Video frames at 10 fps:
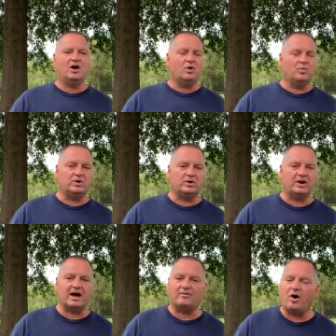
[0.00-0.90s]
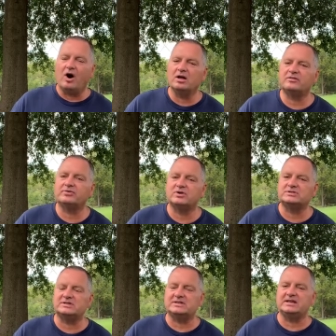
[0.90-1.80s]
We don't have all of those
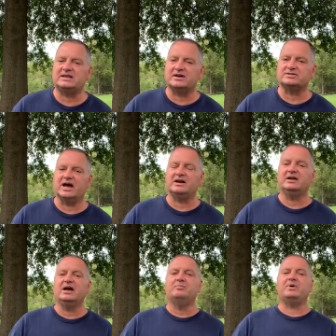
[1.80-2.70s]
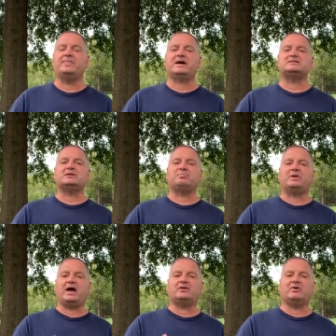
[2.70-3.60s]
details yet, but that's the
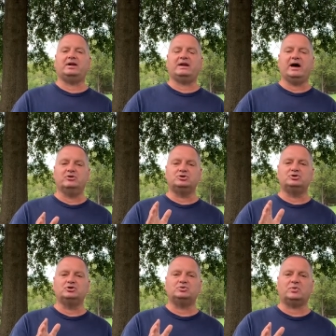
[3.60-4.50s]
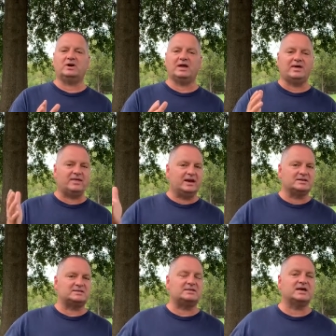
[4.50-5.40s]
plan right now, June 28th. And
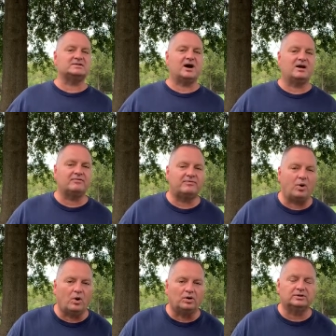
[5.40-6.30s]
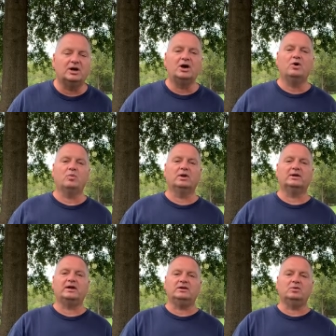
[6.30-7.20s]
as things unfold, we'll
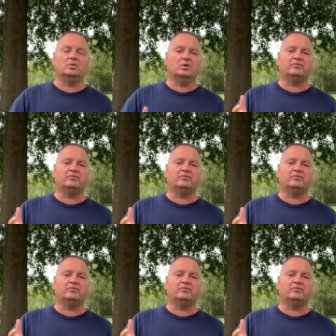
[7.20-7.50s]
let you know.